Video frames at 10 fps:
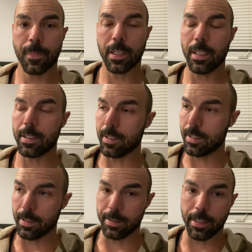It's the
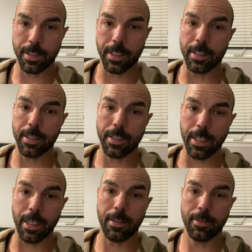silliest thing to
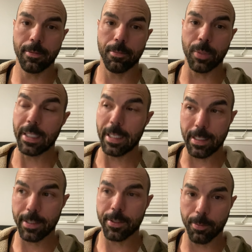say, but that
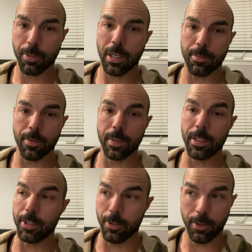is the problem
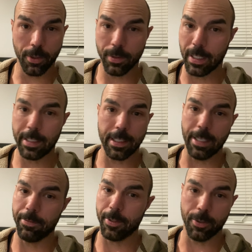is you don't like
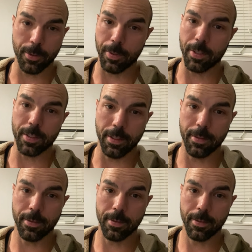that future person.
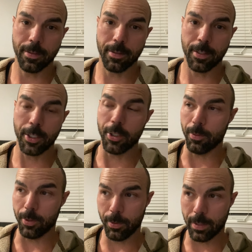You
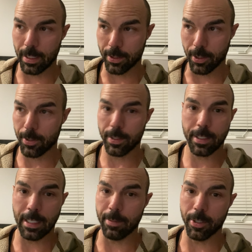do things all the
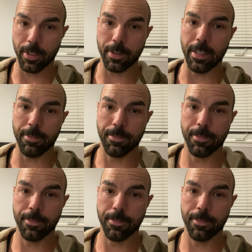time to hurt them.